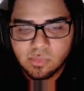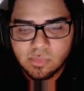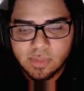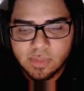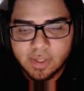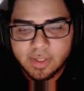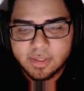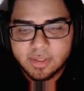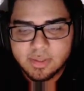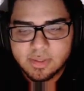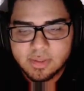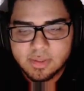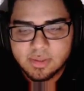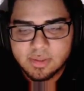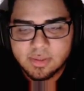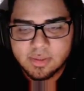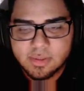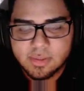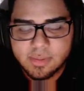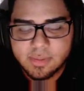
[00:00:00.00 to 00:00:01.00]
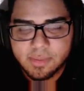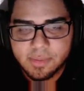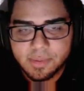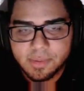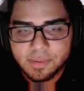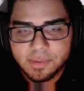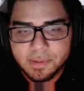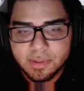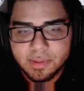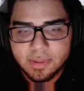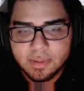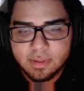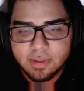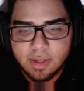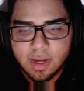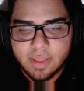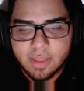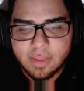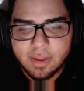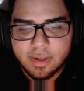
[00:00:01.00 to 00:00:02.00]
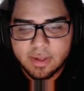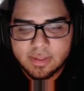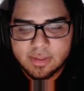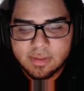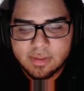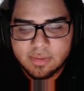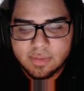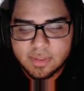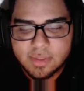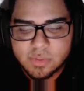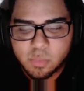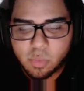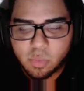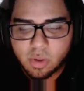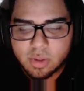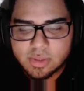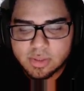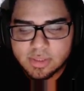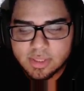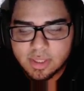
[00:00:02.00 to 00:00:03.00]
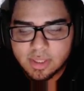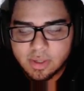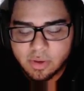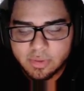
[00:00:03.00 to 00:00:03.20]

Nice. And then it's this wall stun,